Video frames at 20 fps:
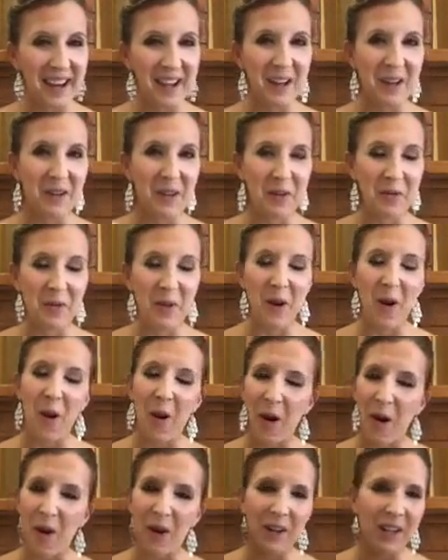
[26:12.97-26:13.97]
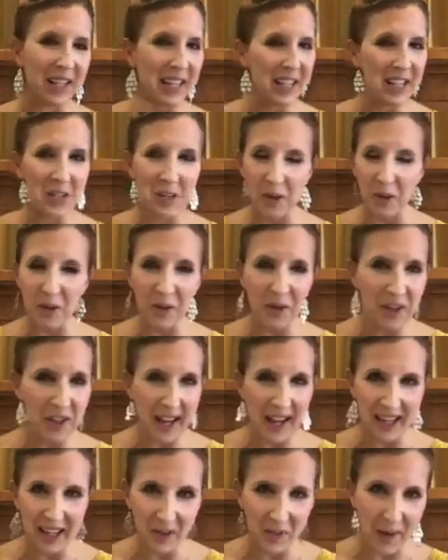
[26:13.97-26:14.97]
I know that we're all going to indulge
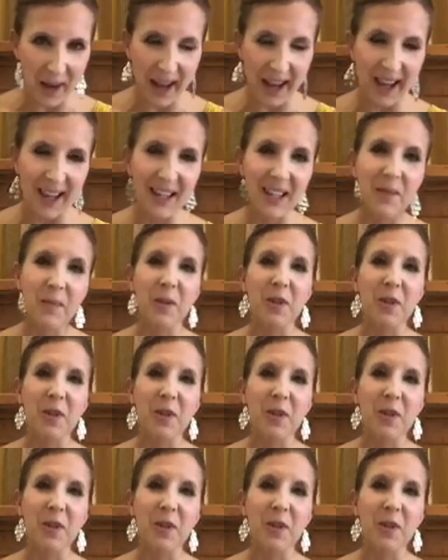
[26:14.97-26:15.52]
anyways,